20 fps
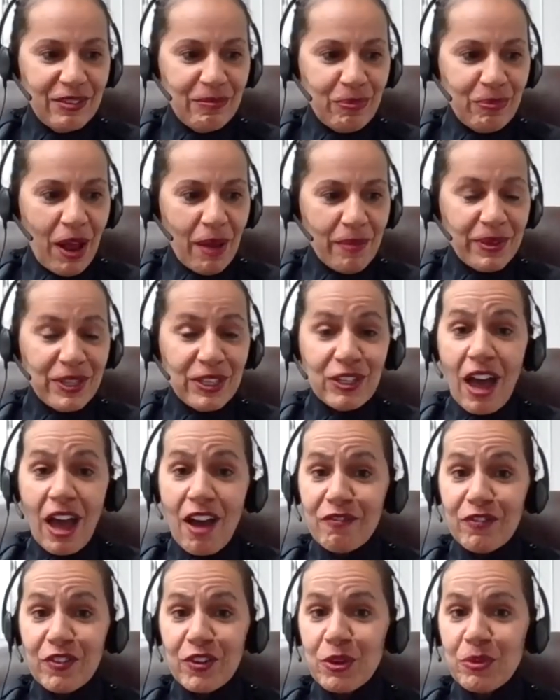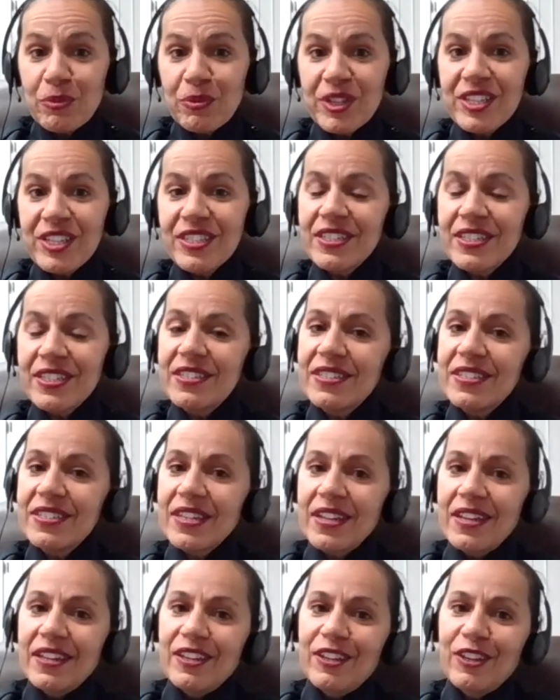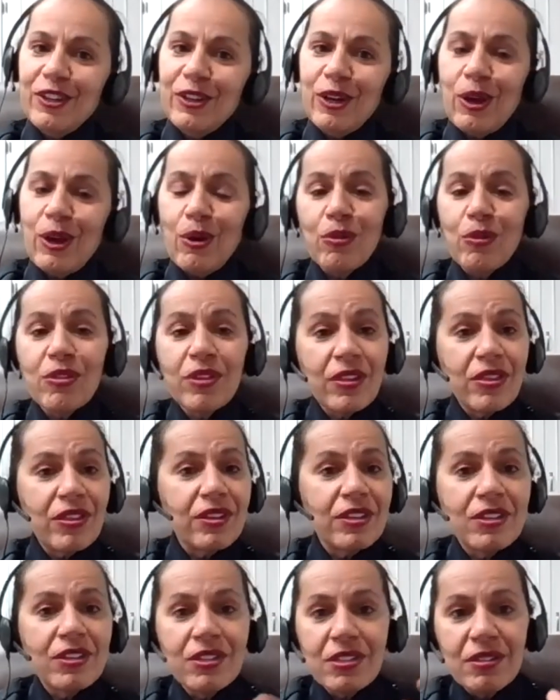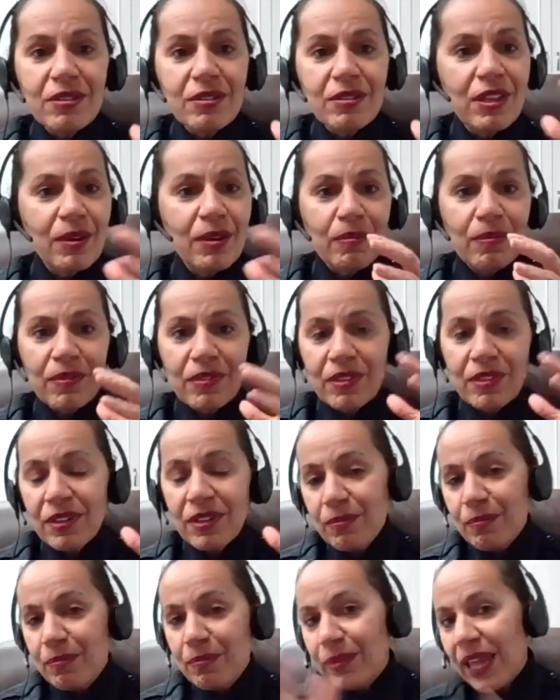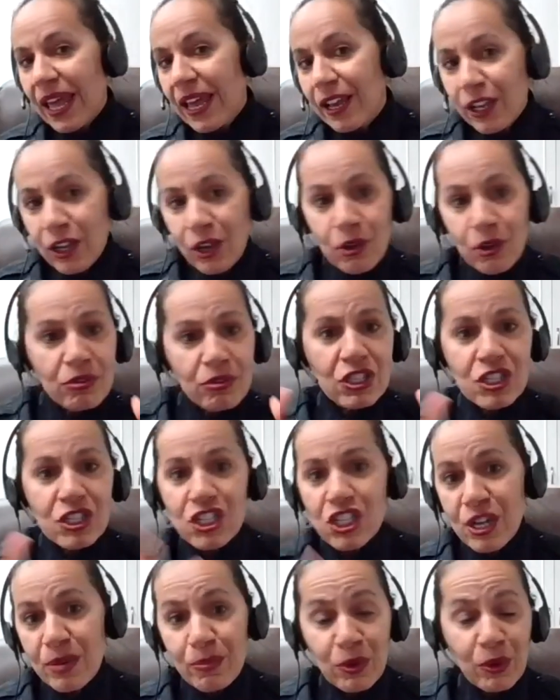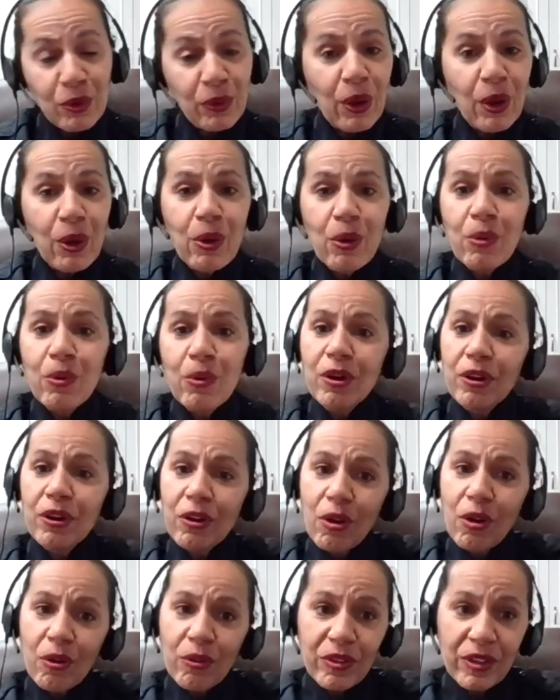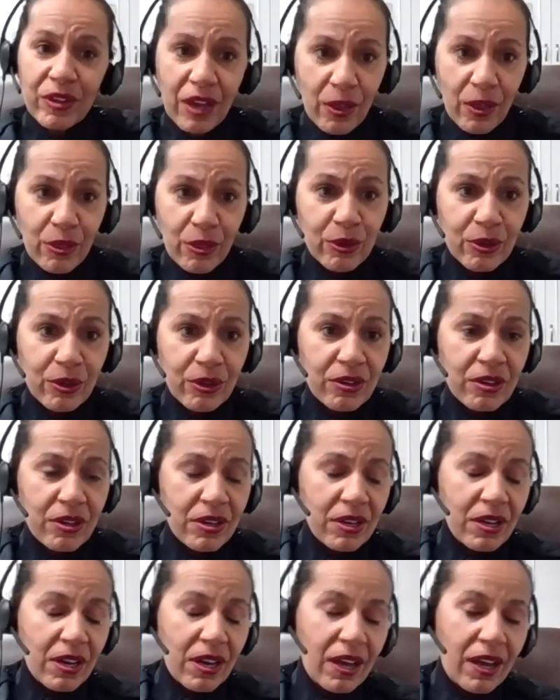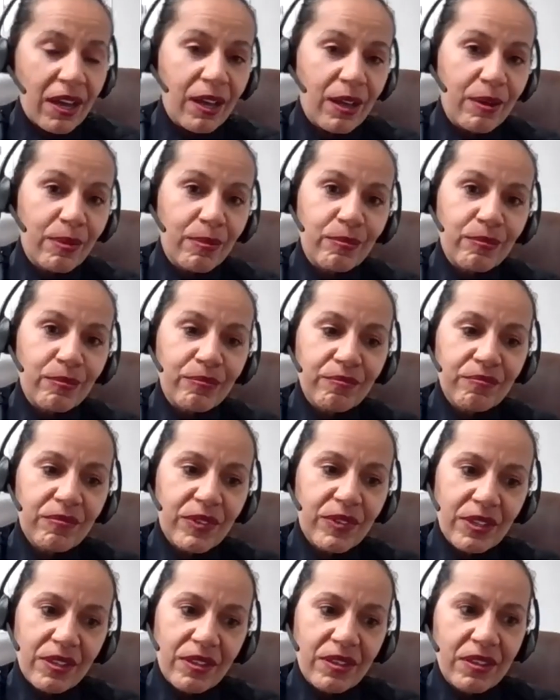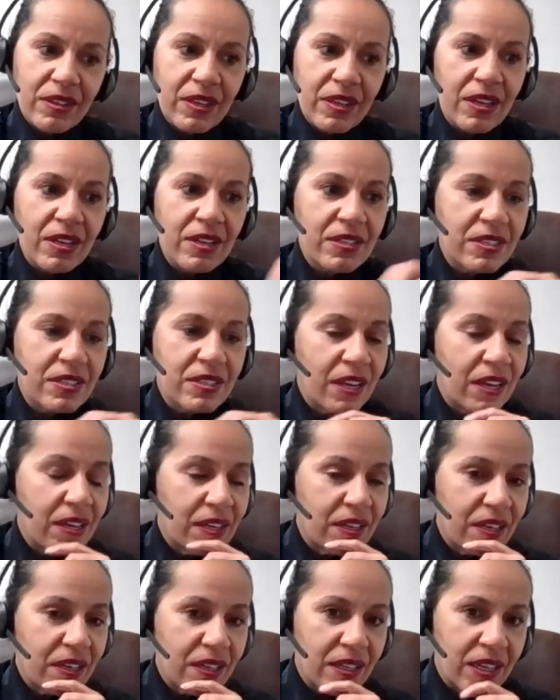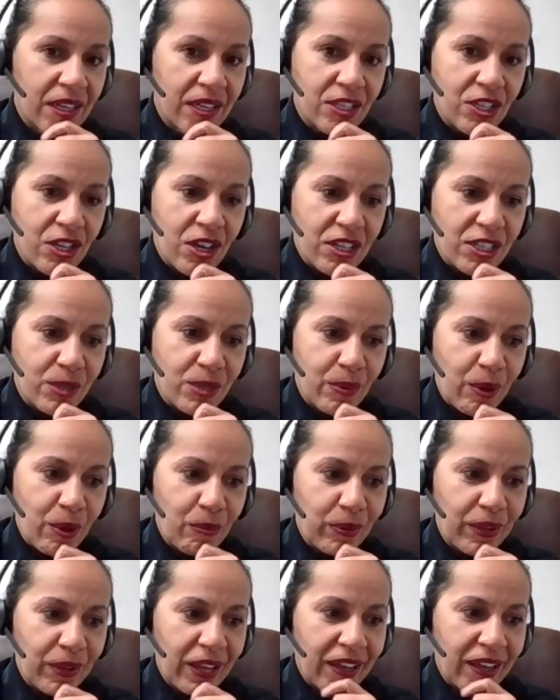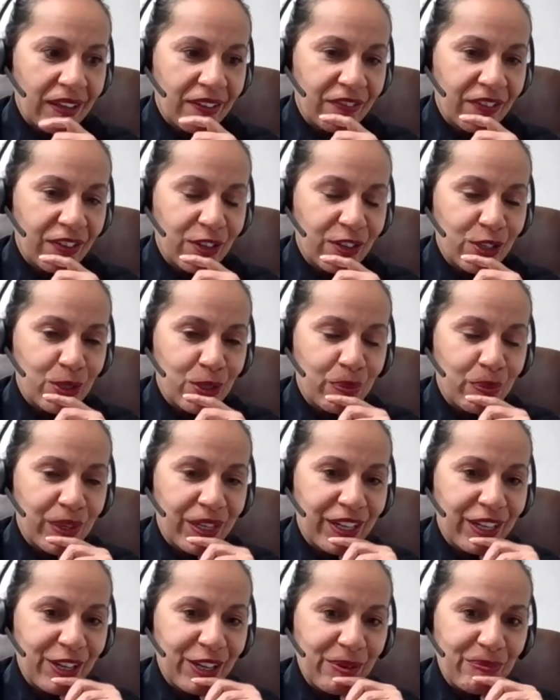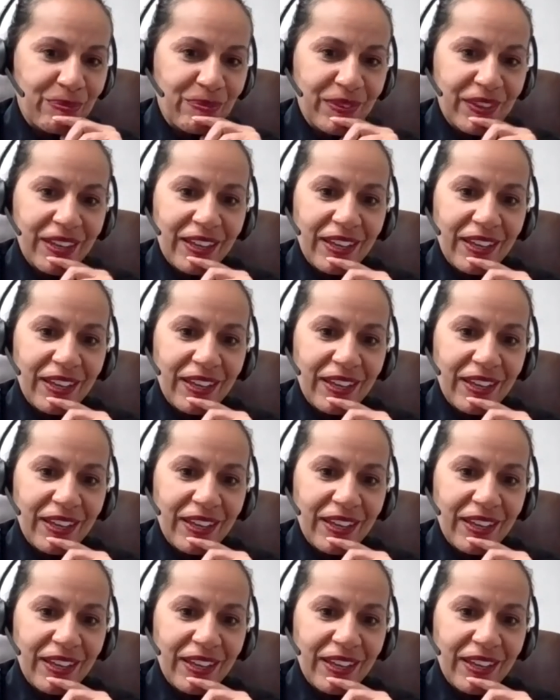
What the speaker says: Probably not for the reasons, that the Black codes and Jim Crow or all the other things that talked about Black folks, but